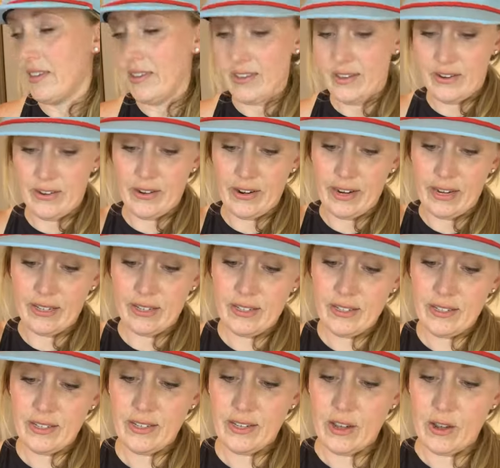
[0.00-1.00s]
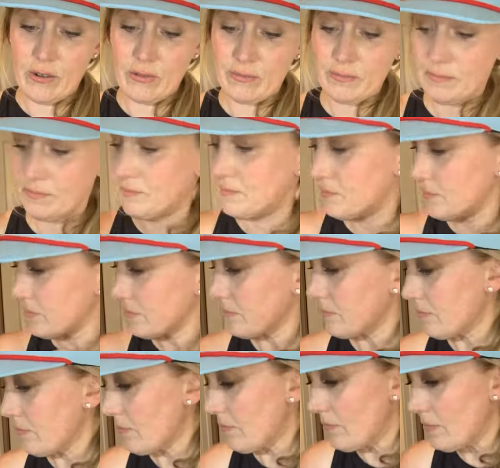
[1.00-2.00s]
All right, so
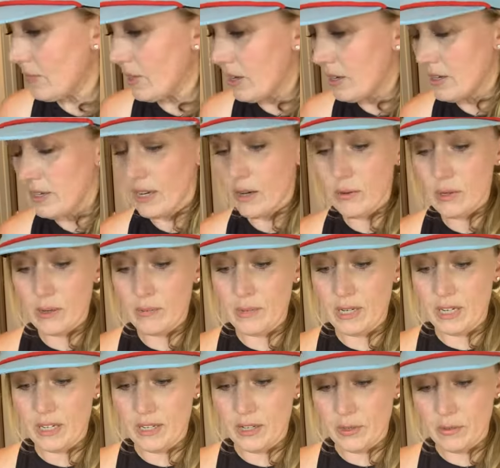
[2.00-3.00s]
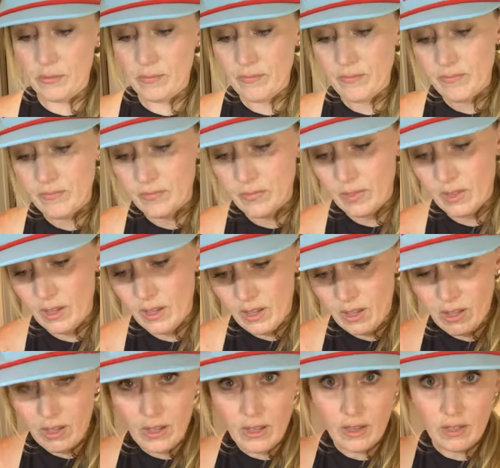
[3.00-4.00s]
now what I'm gonna do
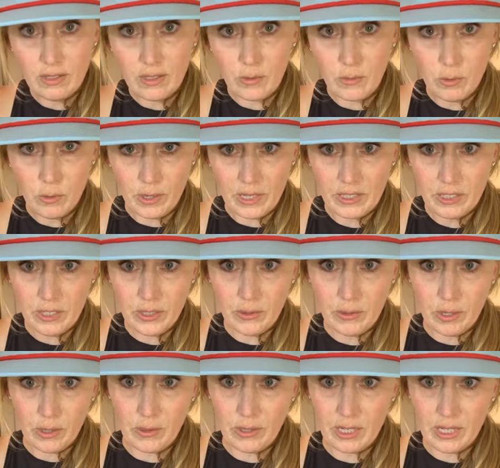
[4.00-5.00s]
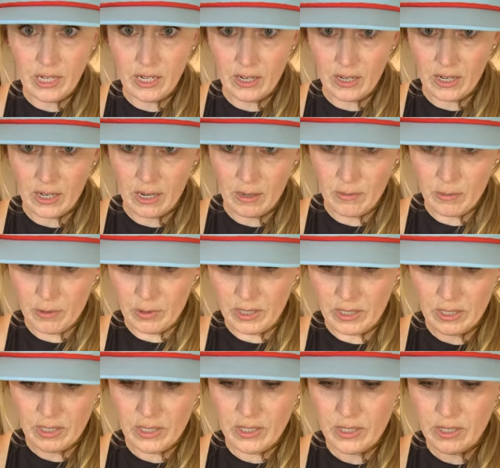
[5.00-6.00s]
is I'm going to go in here and I'm
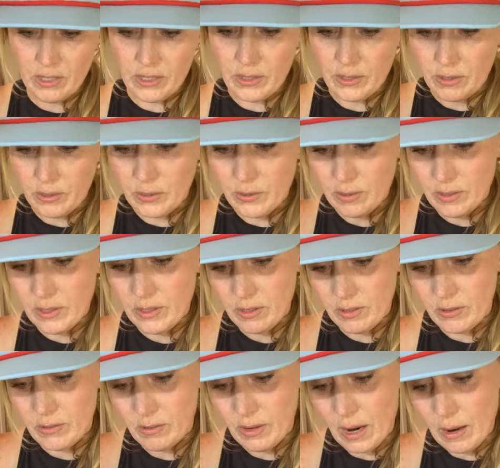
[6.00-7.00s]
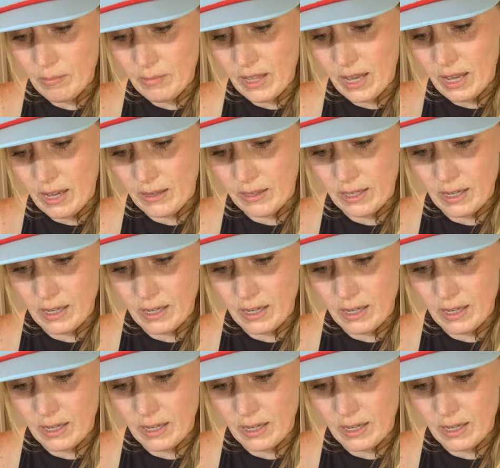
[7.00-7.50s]
going to wrap that.